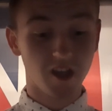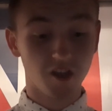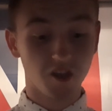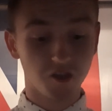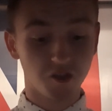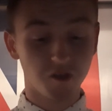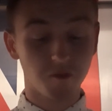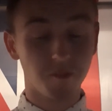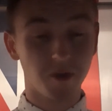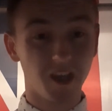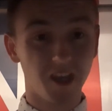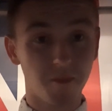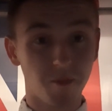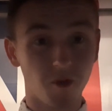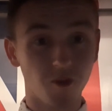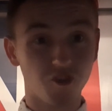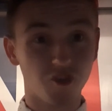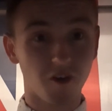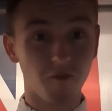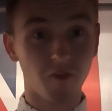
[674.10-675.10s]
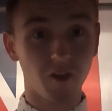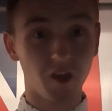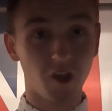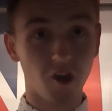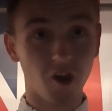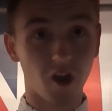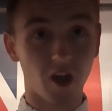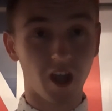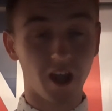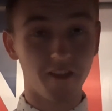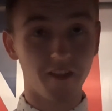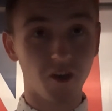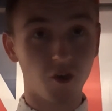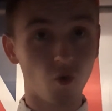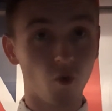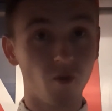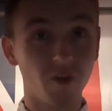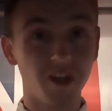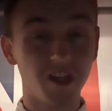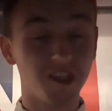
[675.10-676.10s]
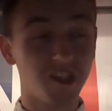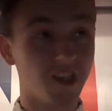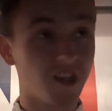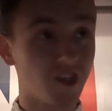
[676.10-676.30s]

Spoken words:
Some people generally are, and they don't need to